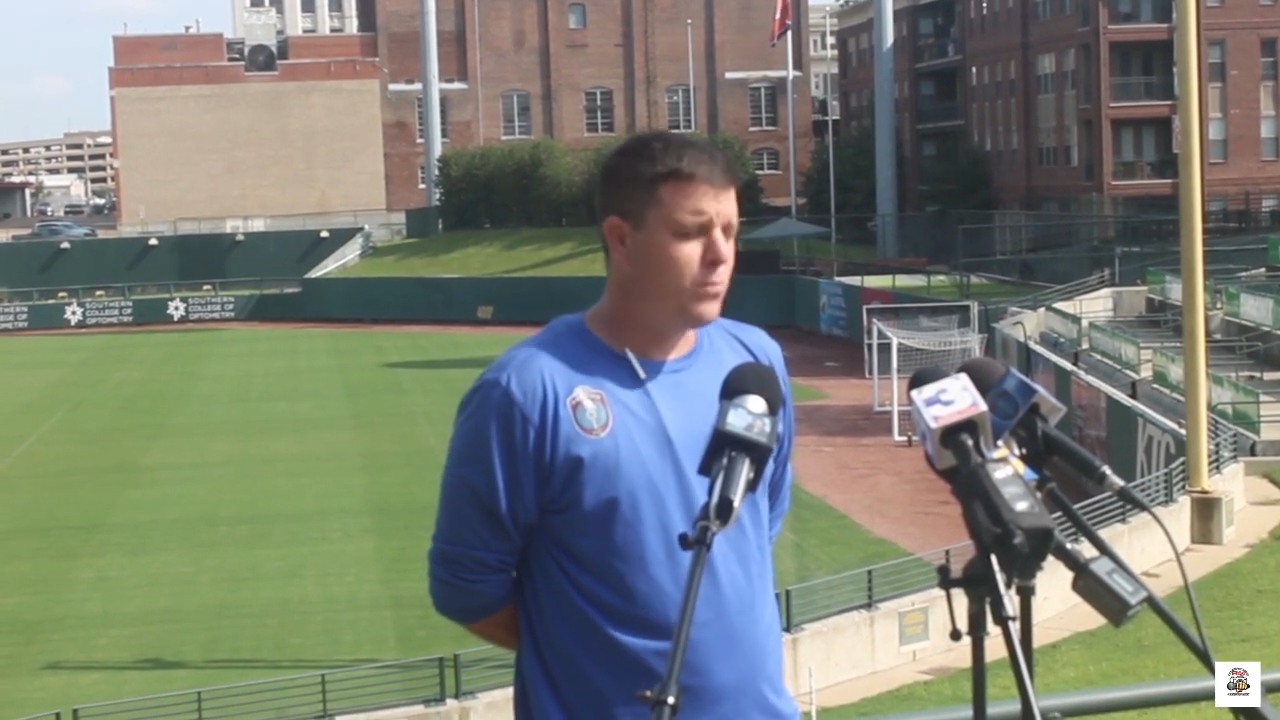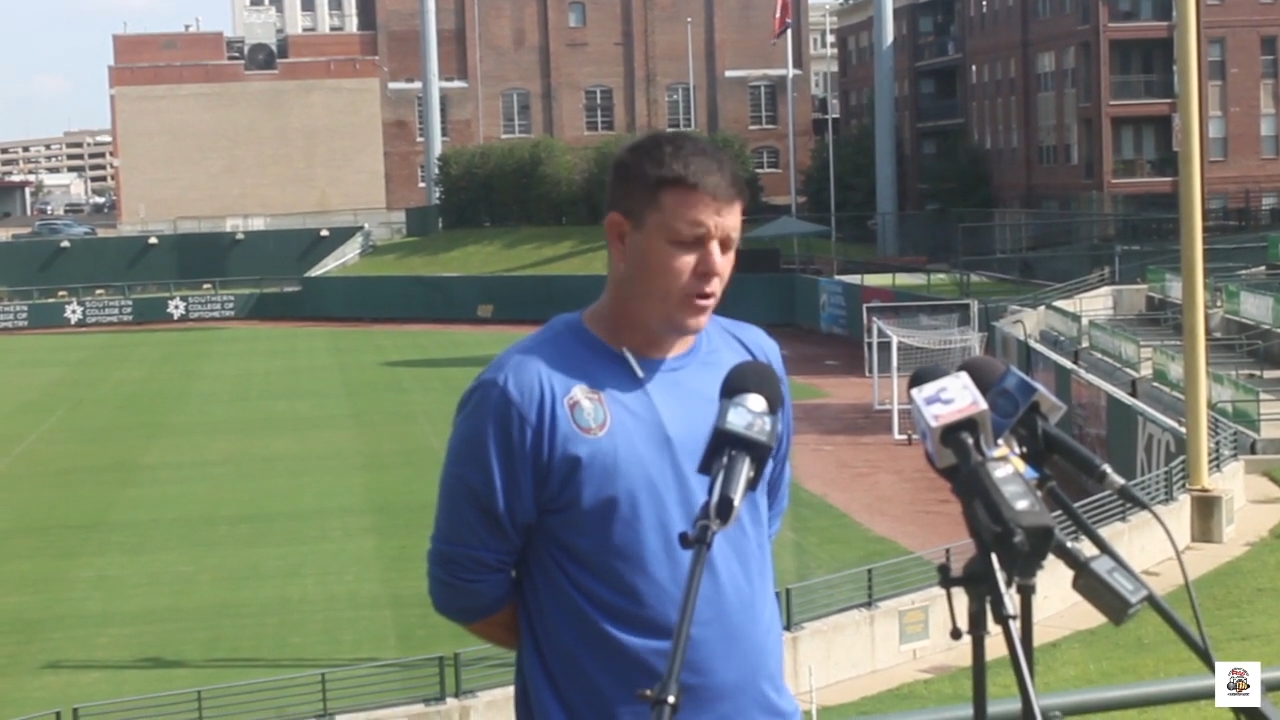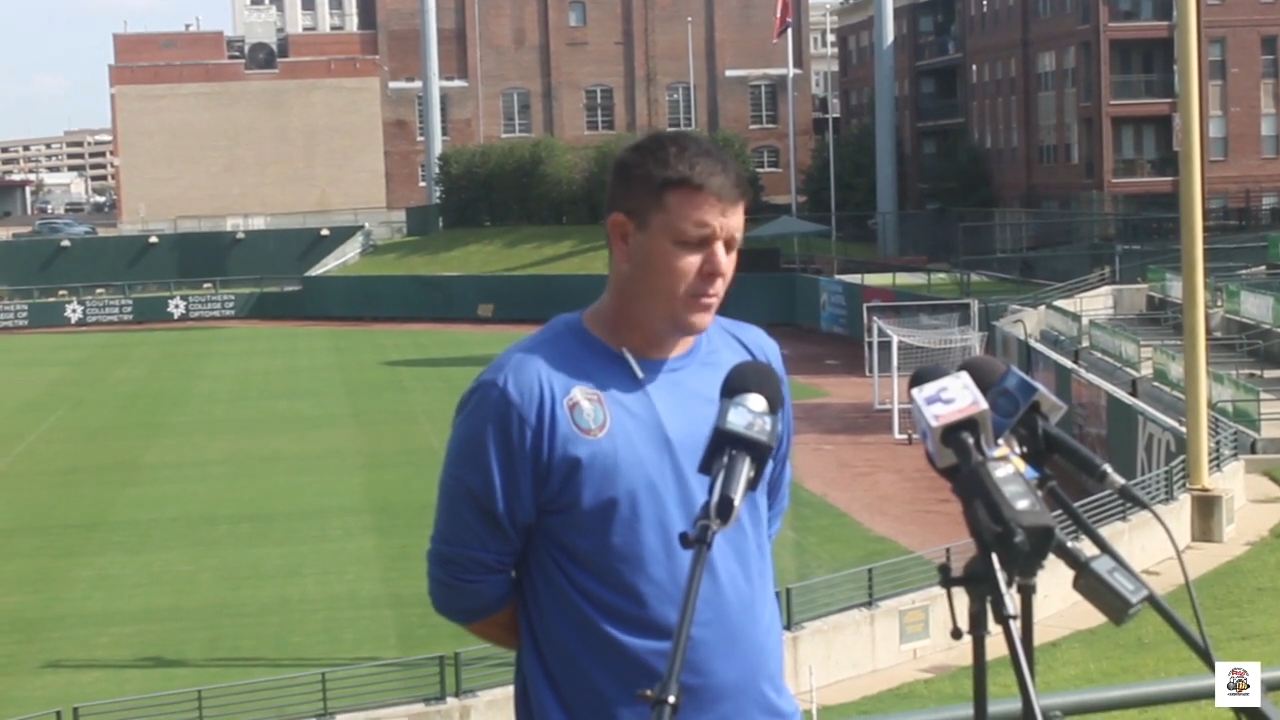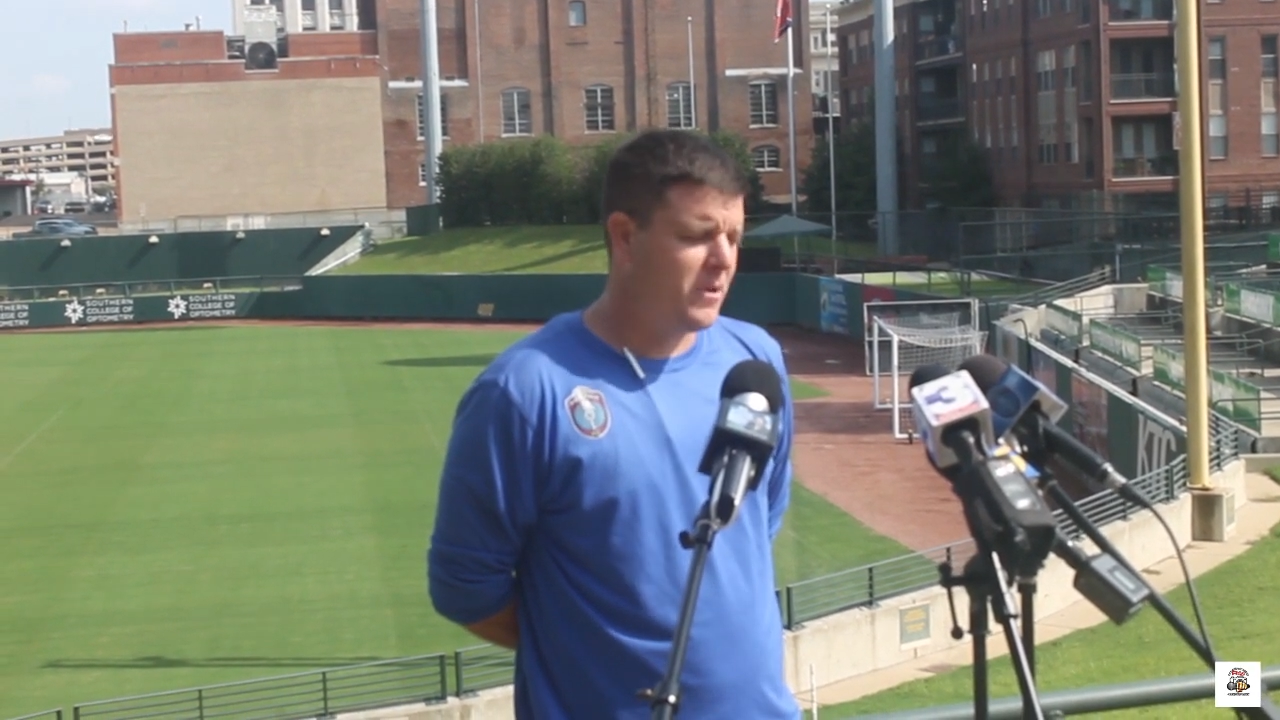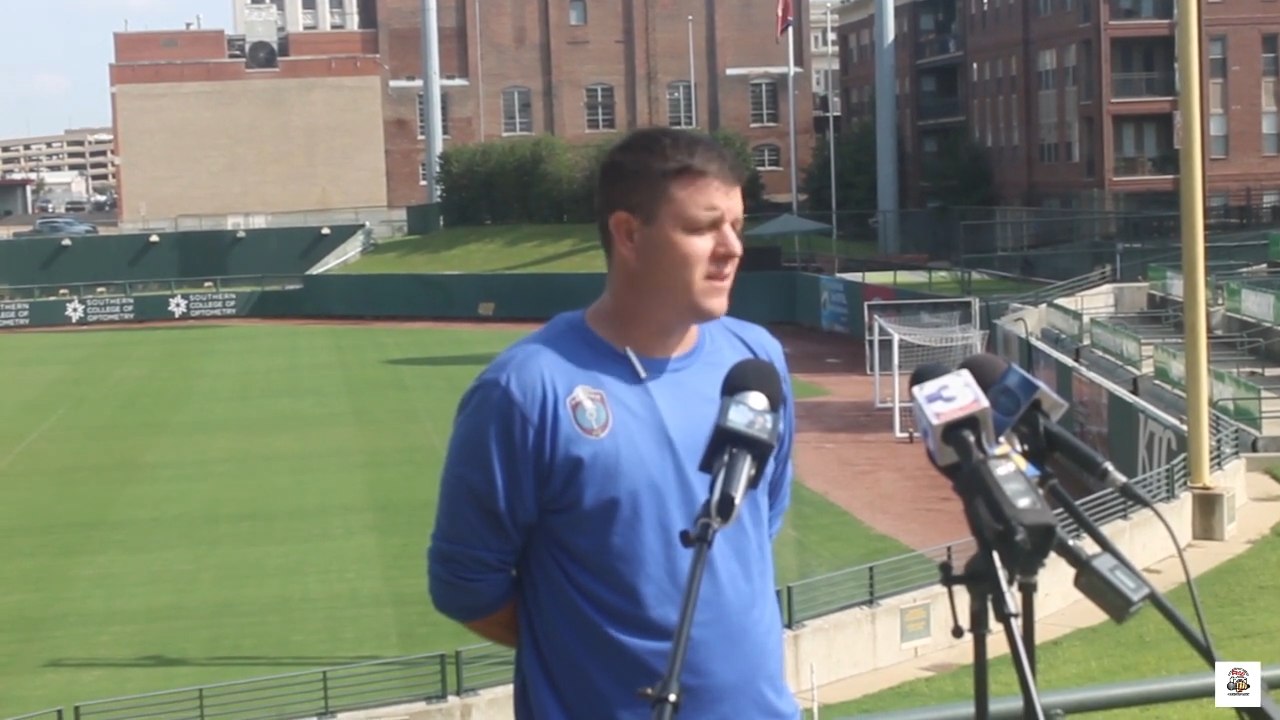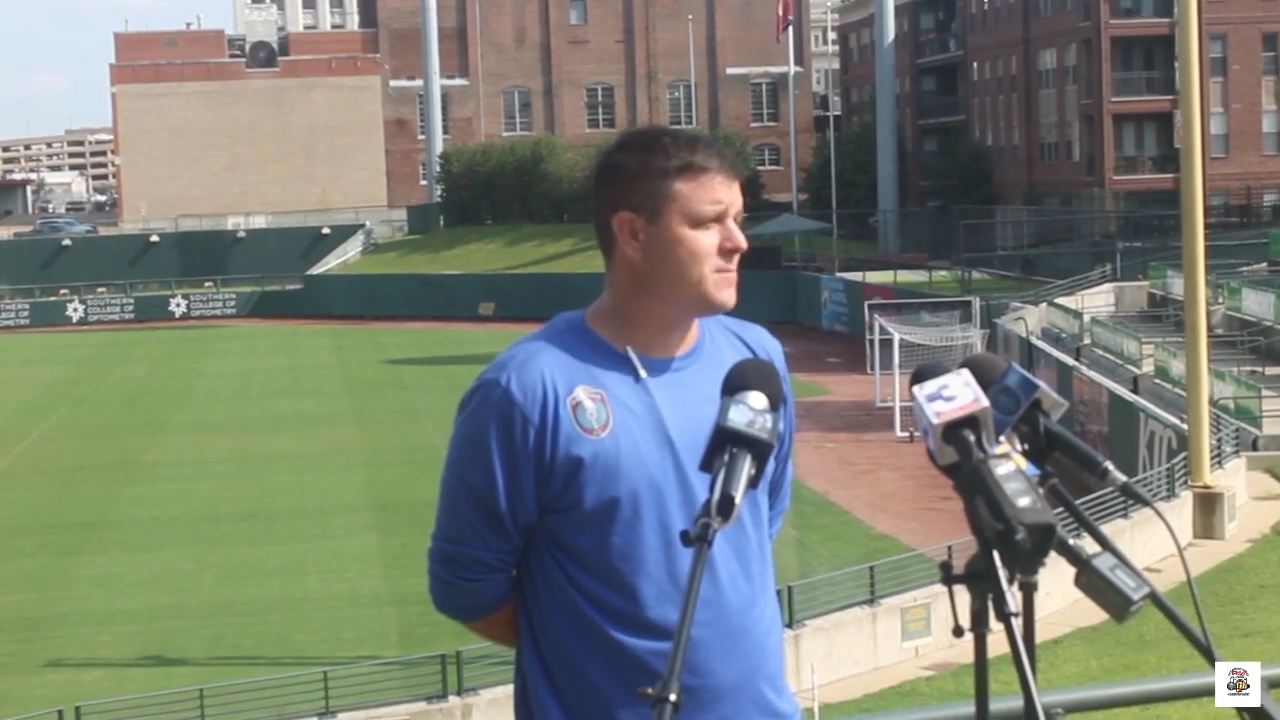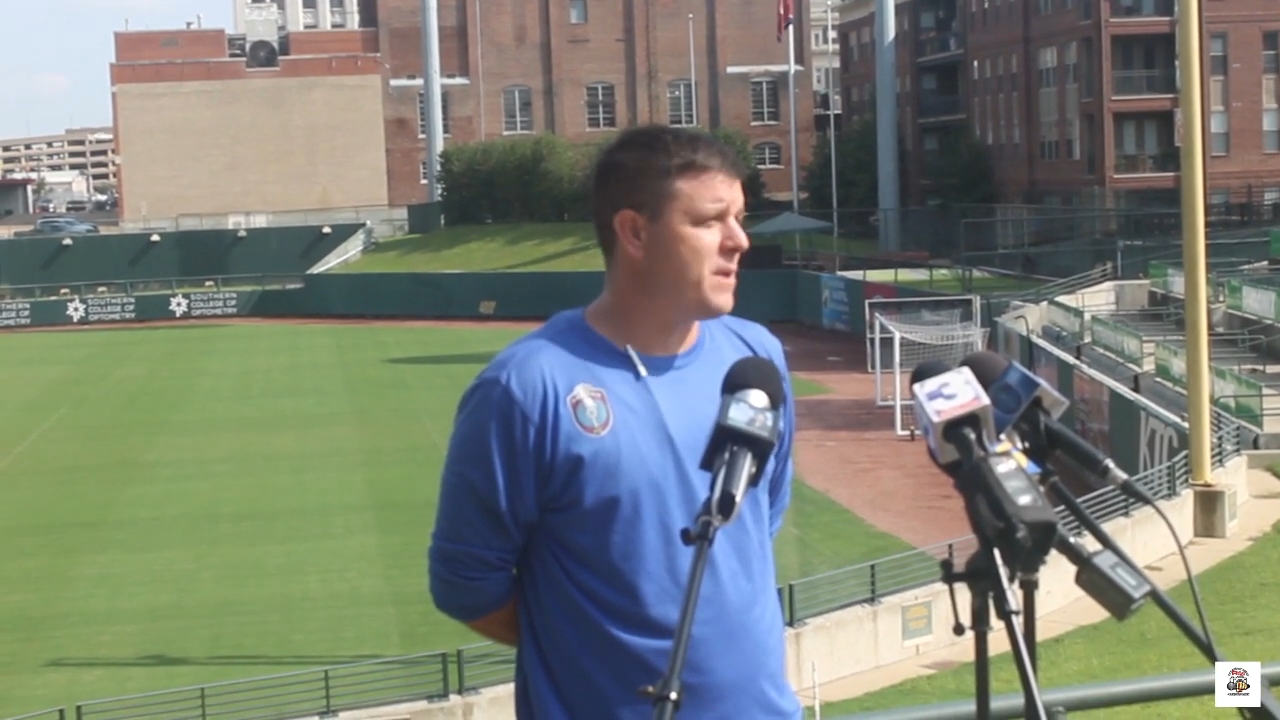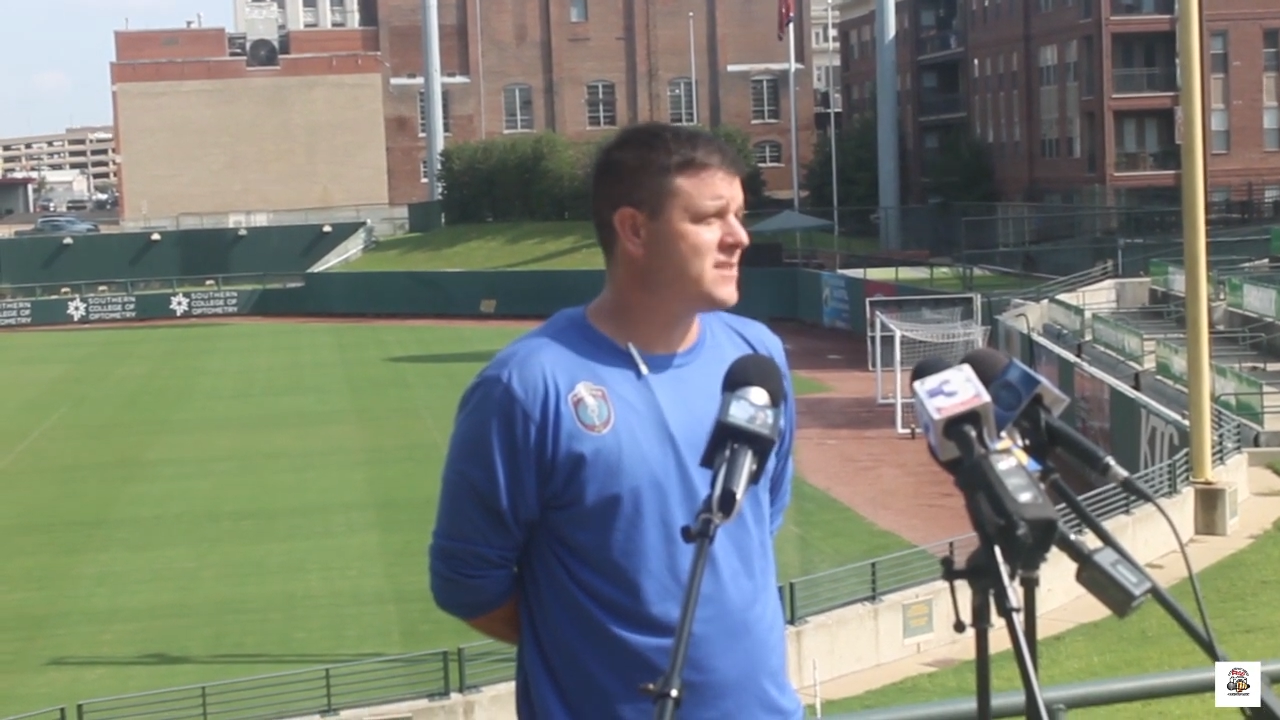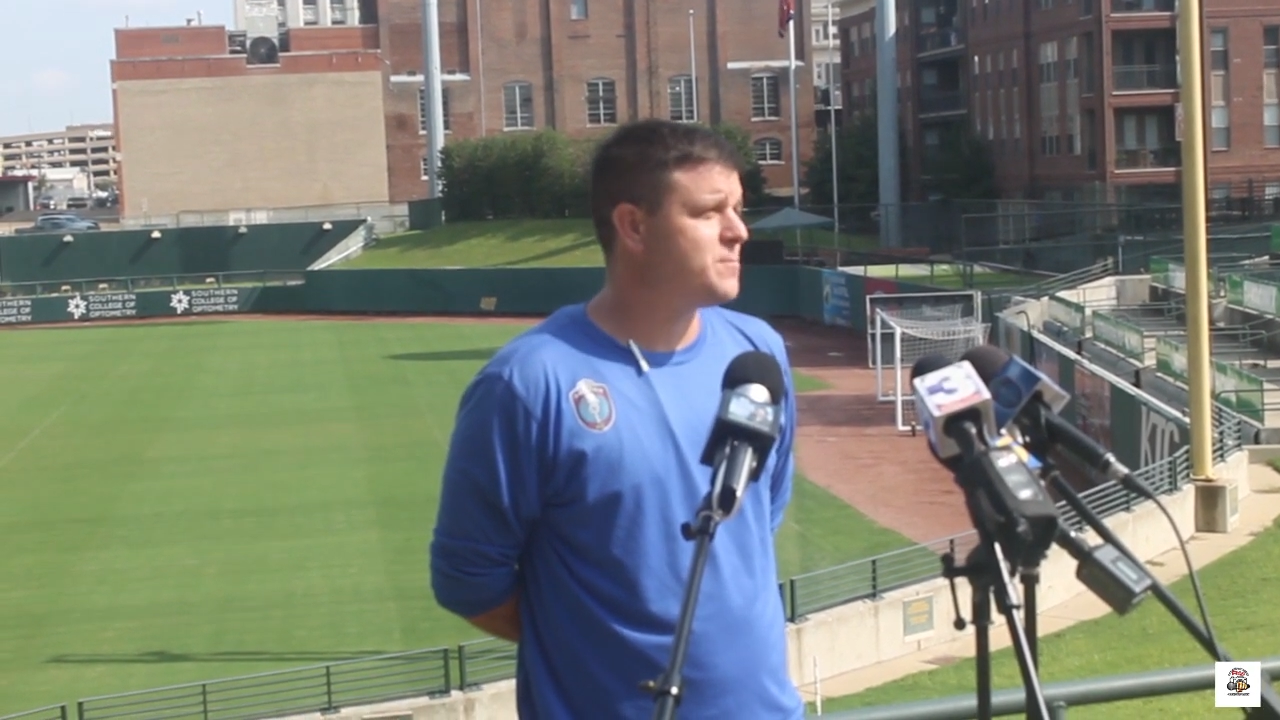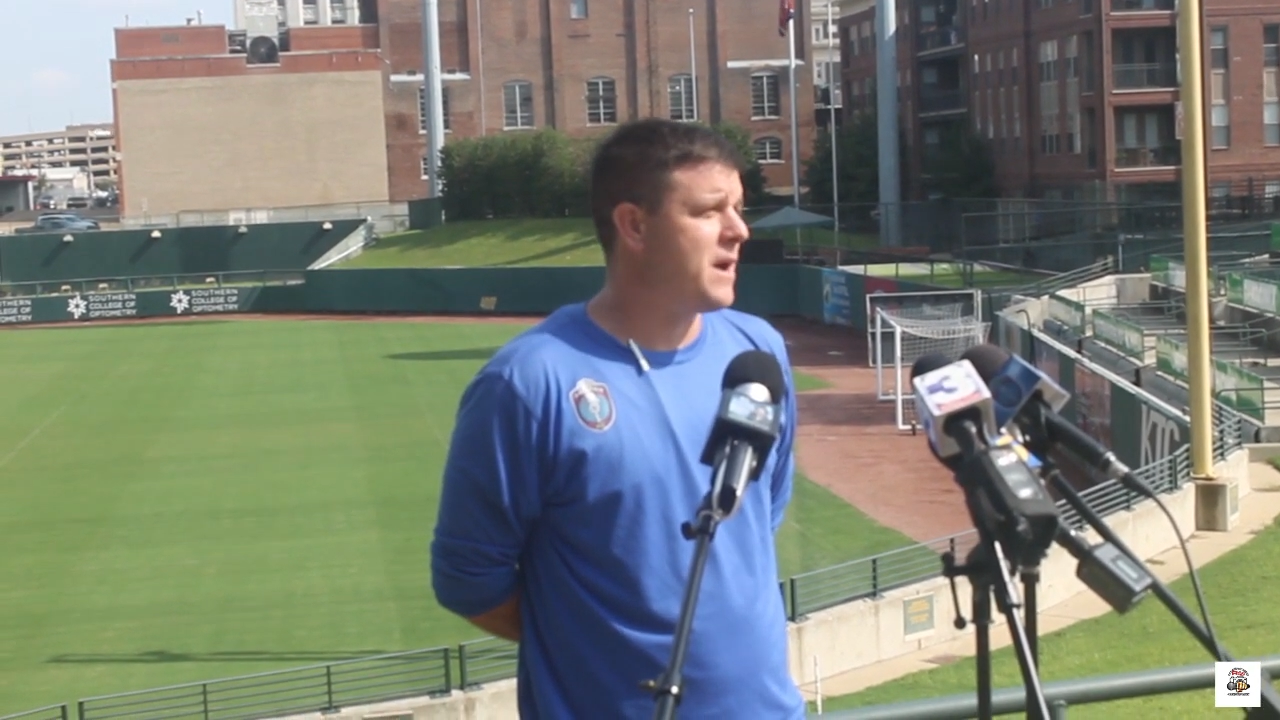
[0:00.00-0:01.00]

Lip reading: put them in the best